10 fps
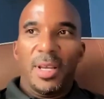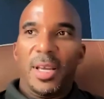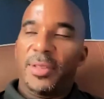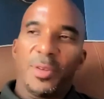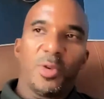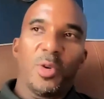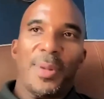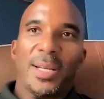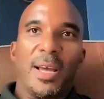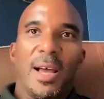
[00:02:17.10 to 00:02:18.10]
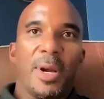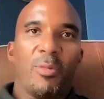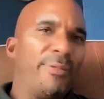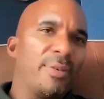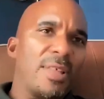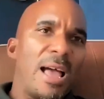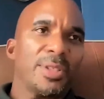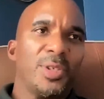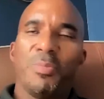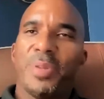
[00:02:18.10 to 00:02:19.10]
And during my time, we've
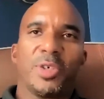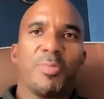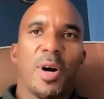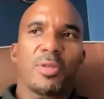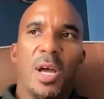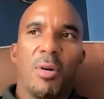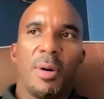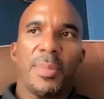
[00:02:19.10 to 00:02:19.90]
established new benchmarks now.